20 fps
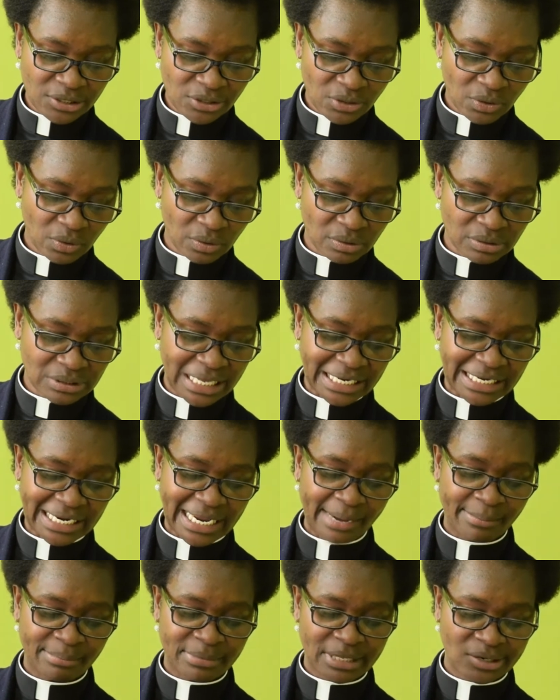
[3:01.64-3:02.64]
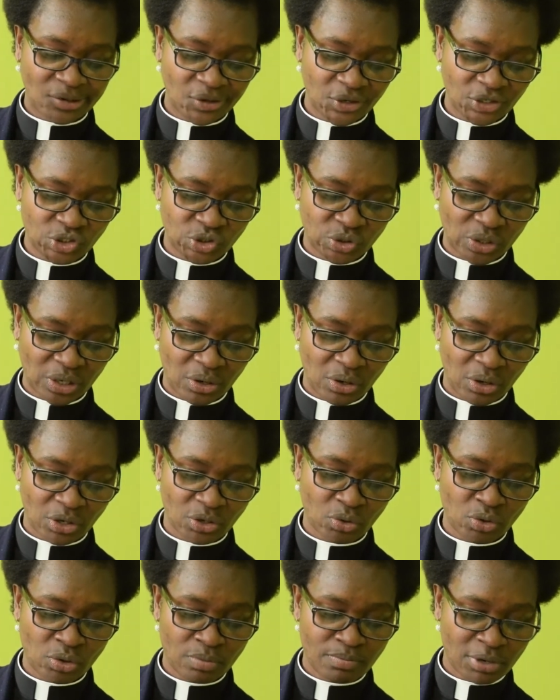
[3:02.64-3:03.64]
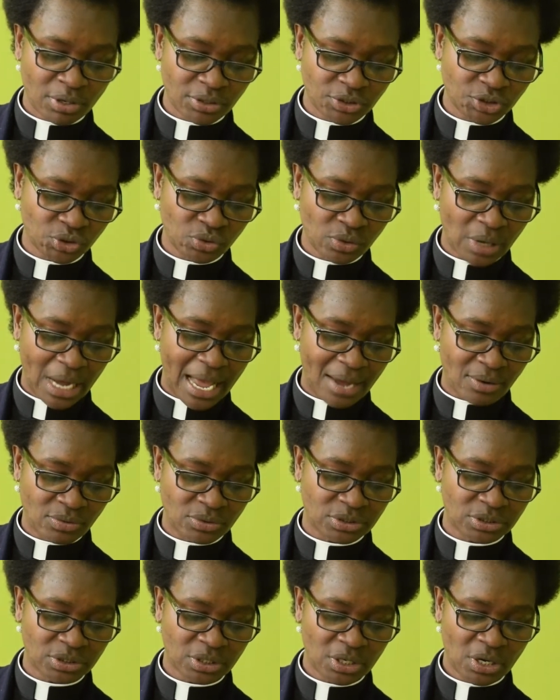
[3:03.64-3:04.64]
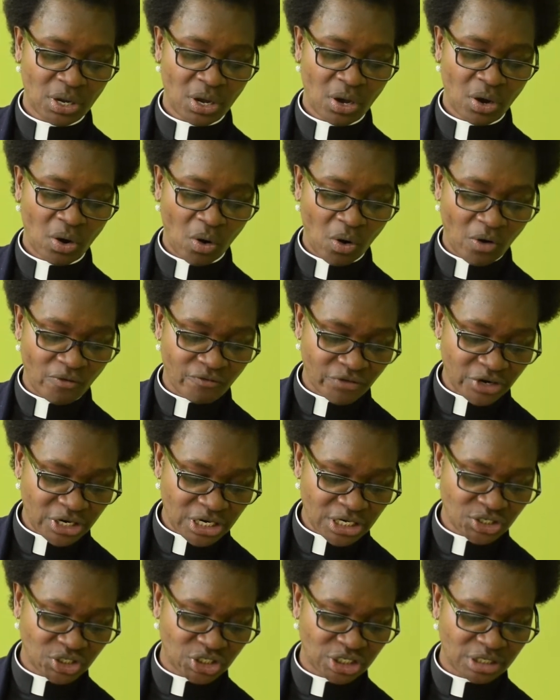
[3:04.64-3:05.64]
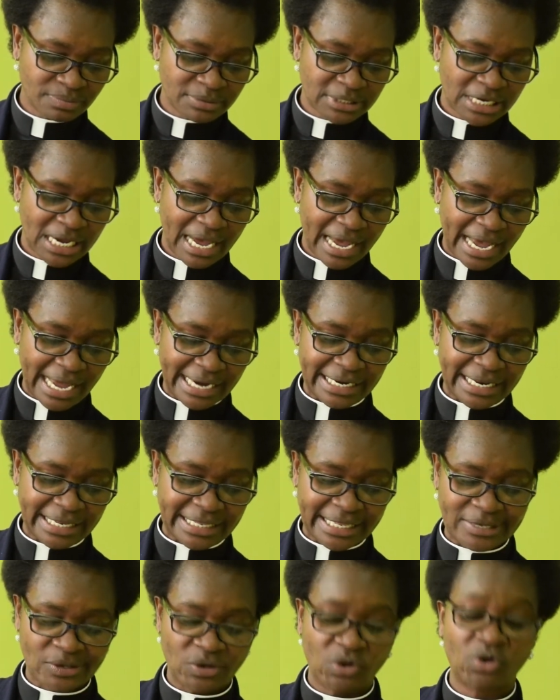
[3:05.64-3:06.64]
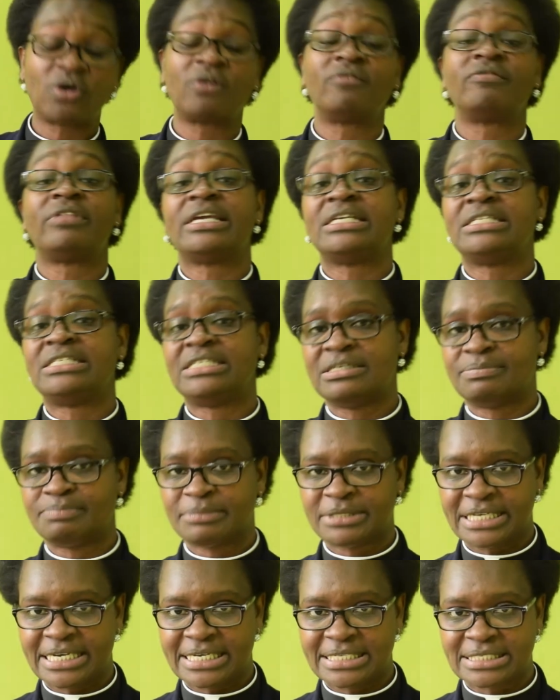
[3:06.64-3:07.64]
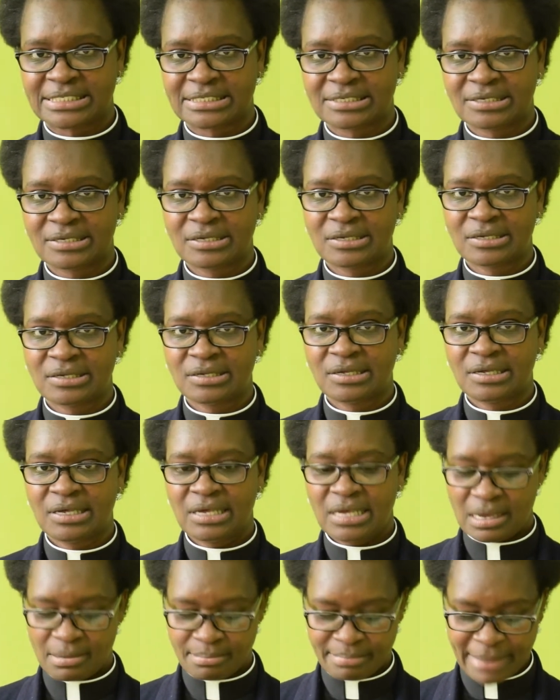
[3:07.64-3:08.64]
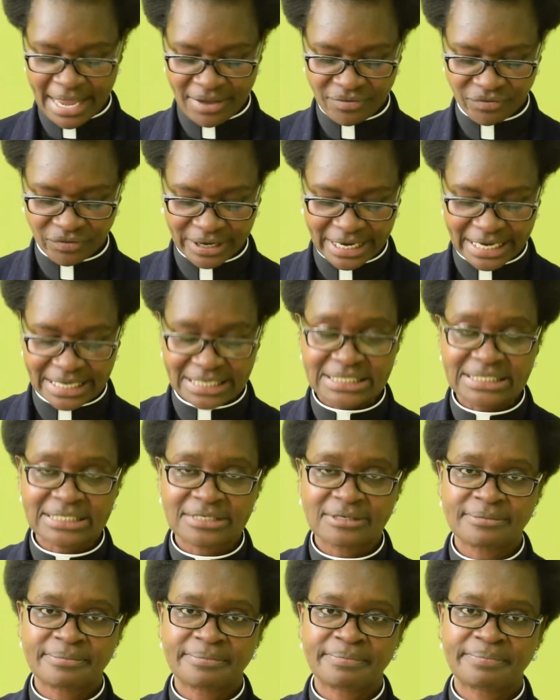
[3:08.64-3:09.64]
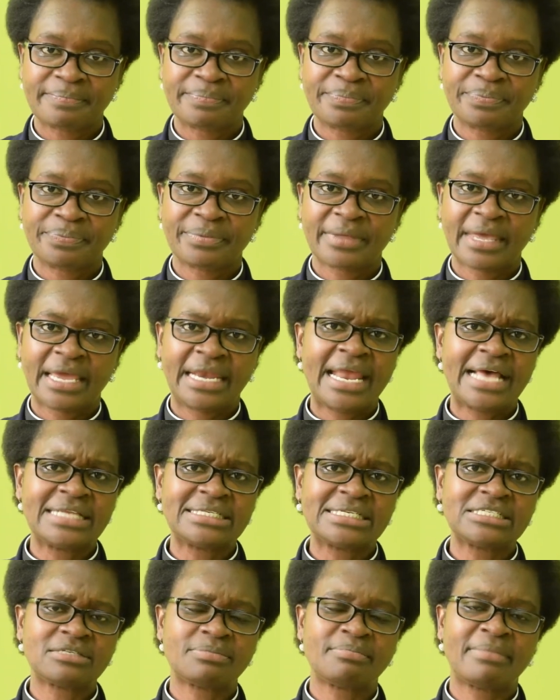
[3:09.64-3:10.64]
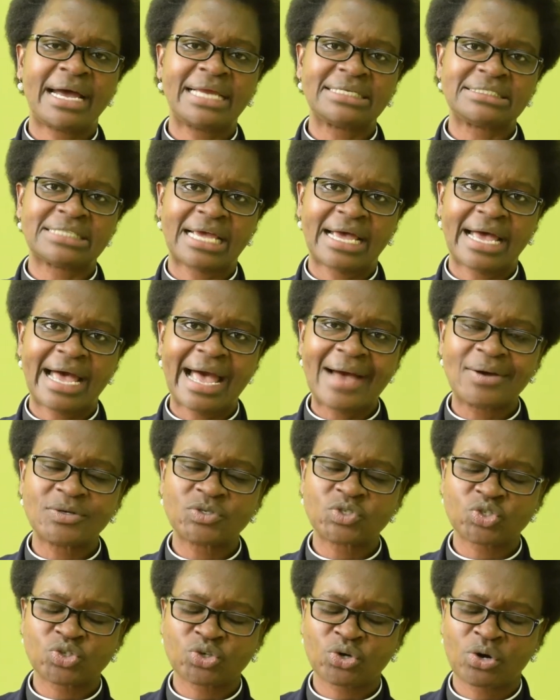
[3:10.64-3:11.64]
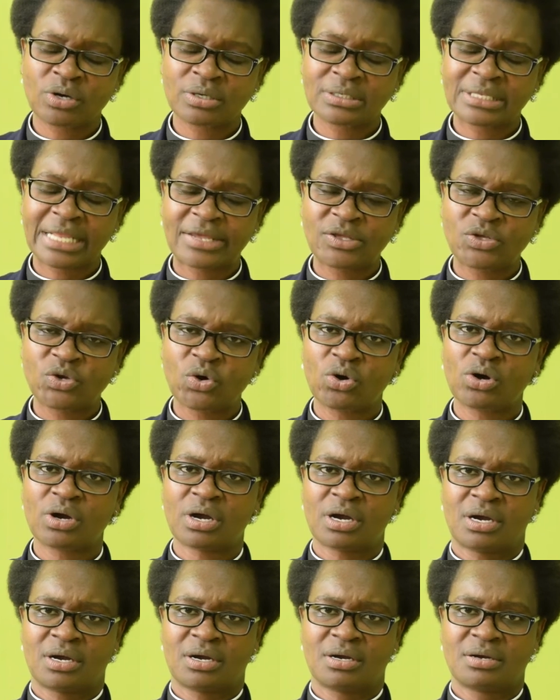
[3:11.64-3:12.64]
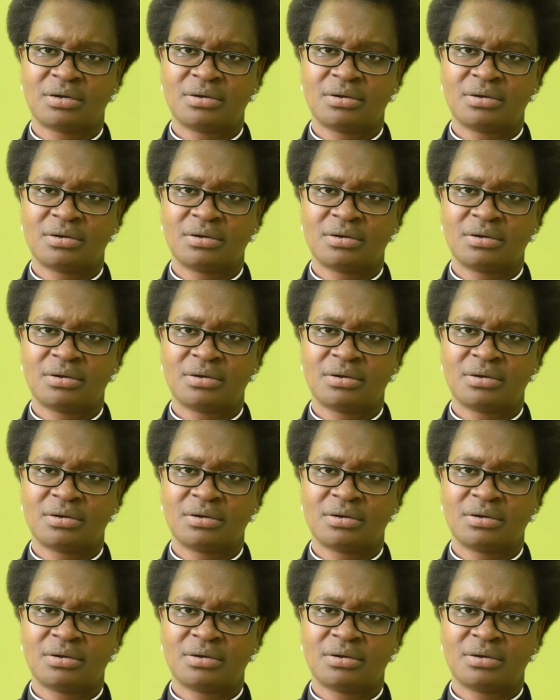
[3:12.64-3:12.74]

know that I am the Lord your God, who brought you out of Egypt under the yoke of the Egyptians. My friend, it doesn't matter how strong the yoke